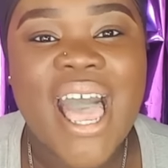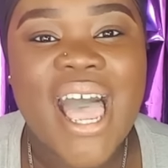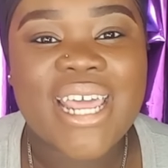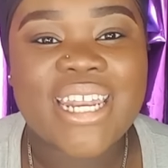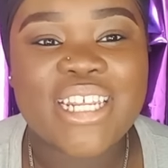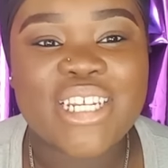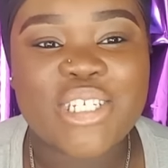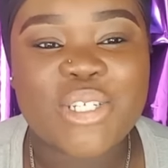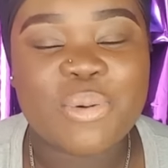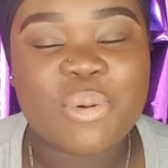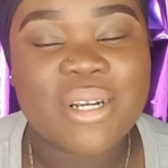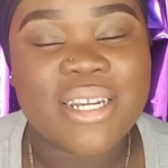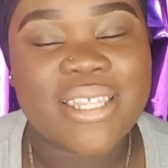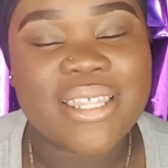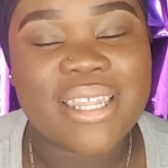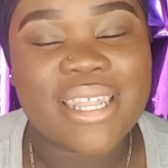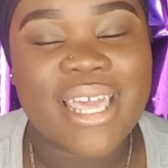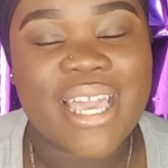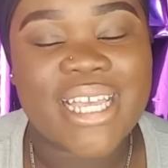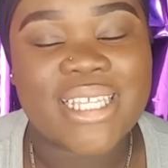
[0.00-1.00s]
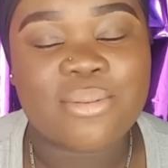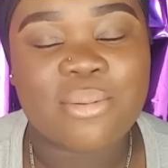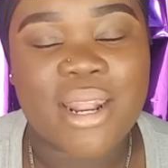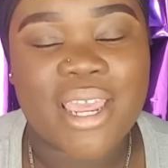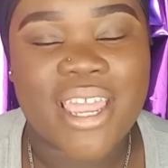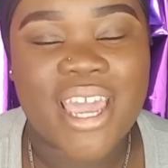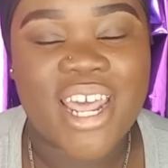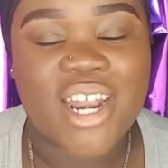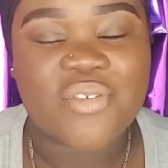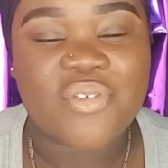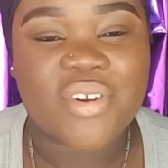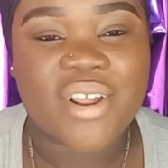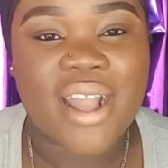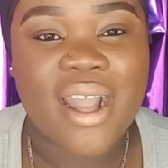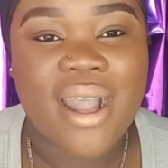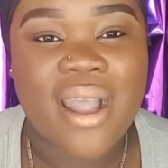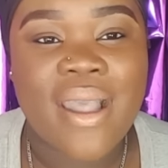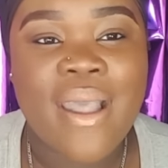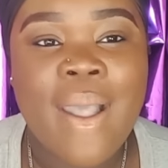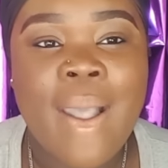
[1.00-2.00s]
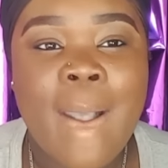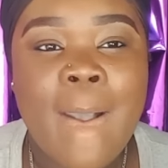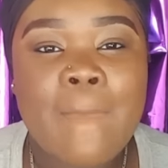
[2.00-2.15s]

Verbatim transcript: I didn't do it in the last one. I kind of forgot.